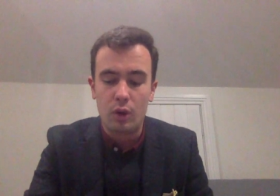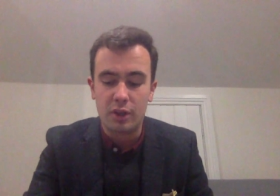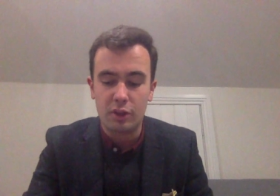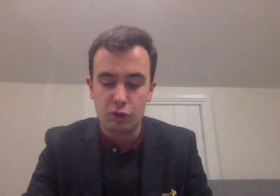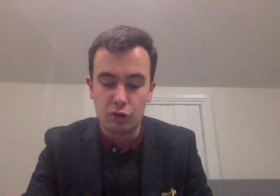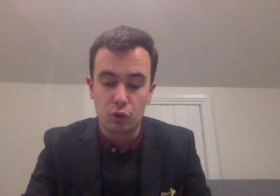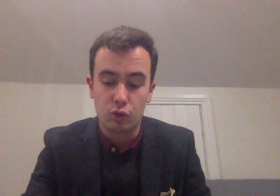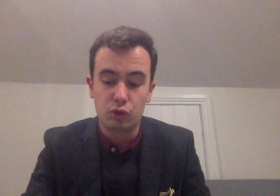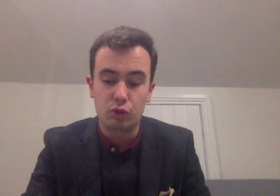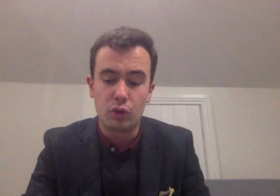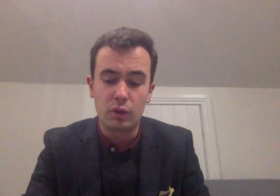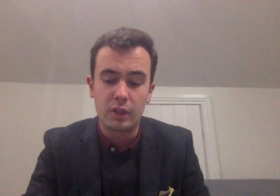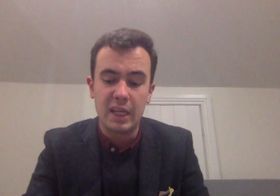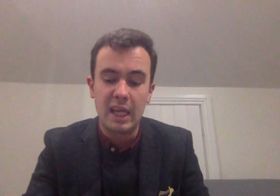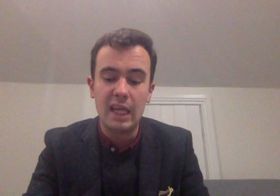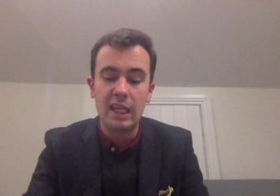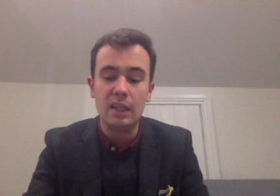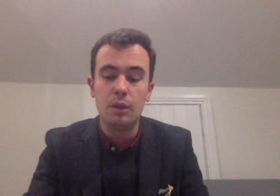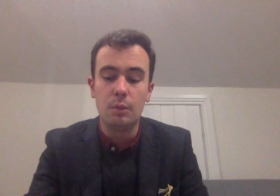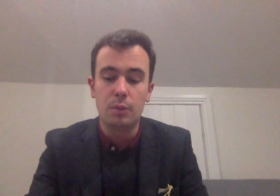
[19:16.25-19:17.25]
and it's a horse called
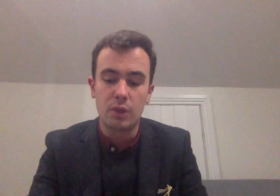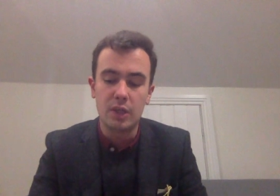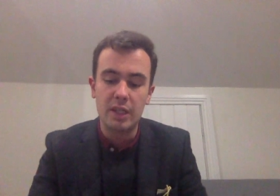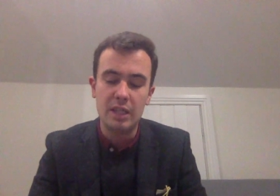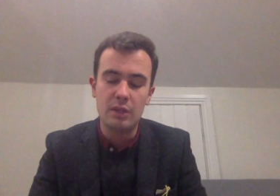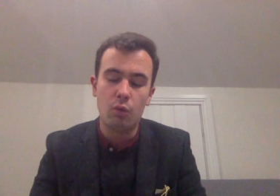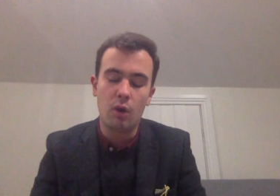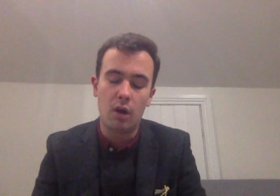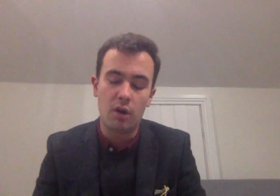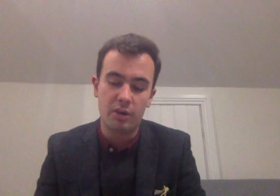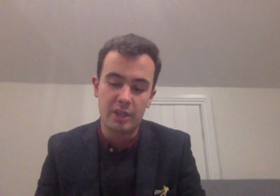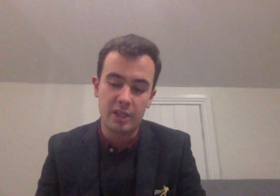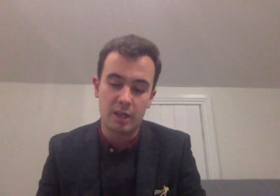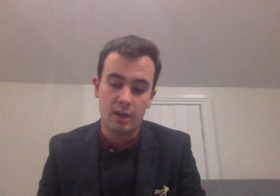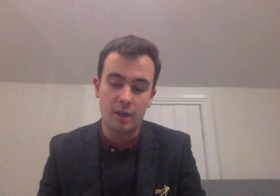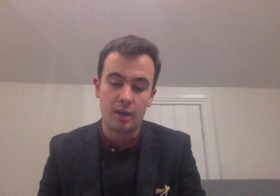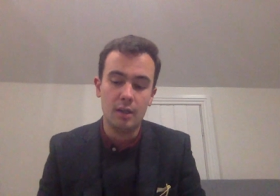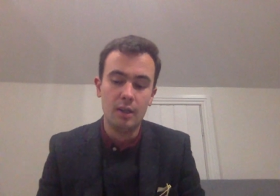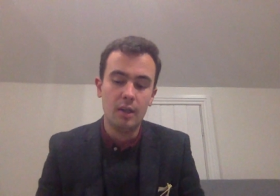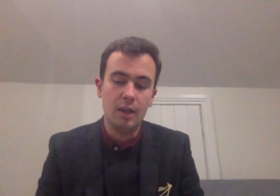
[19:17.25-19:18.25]
Kilbree Warrior